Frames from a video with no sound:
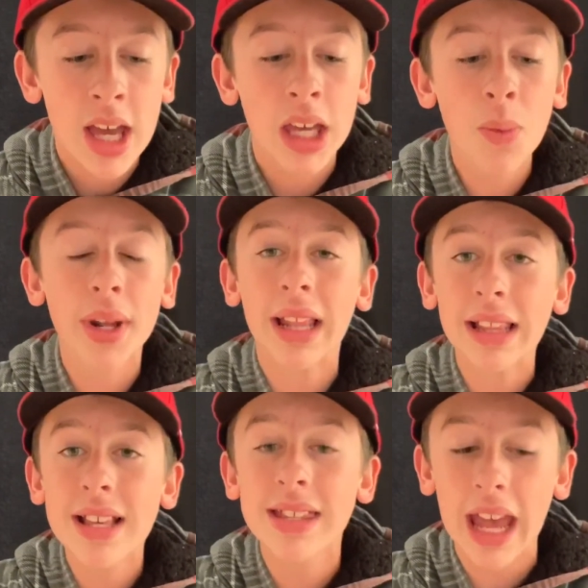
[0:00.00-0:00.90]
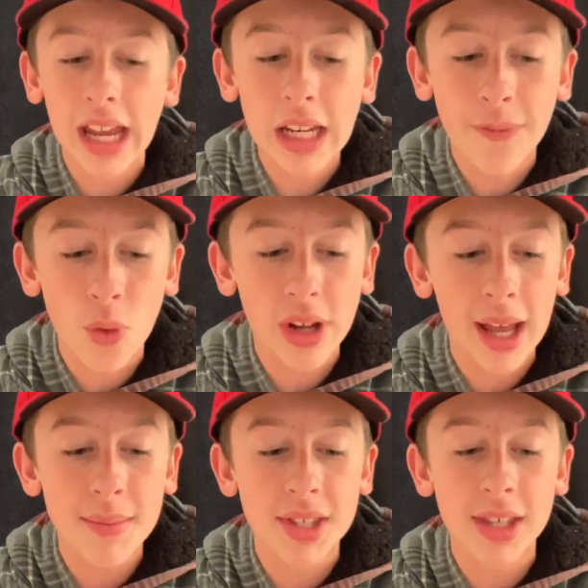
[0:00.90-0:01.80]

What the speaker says: He won at least 84 games a